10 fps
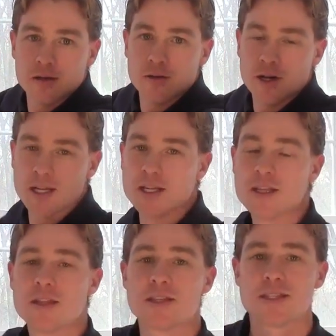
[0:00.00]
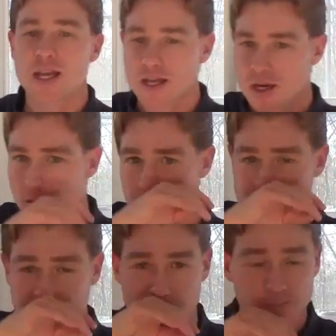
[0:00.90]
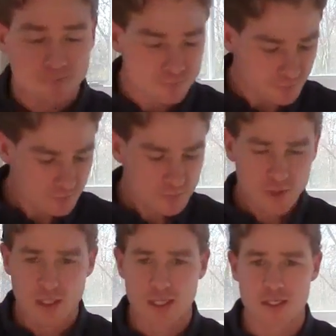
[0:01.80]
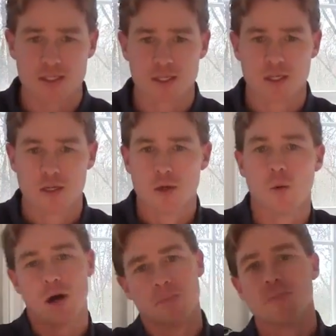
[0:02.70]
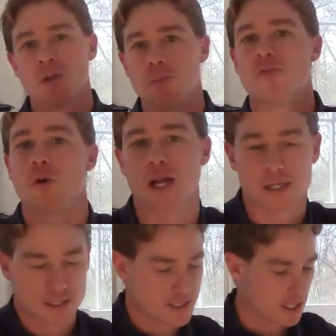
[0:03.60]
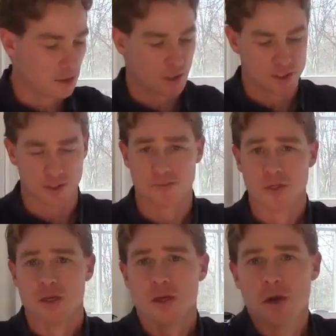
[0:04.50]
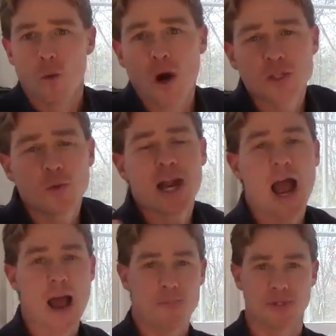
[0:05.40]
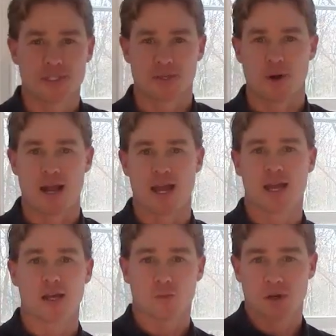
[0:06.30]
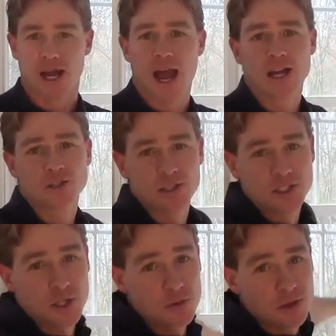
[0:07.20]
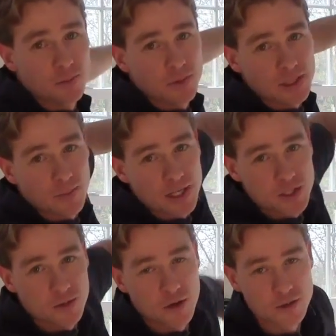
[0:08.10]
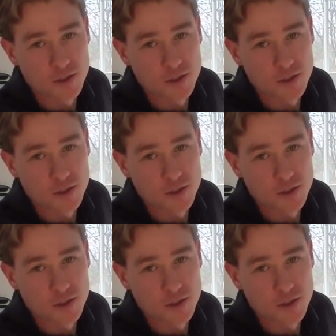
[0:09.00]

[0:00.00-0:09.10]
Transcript: Right? And then the second question is, well, before I get to the second question, watch what happens to my hand when I actually do complete my stroke.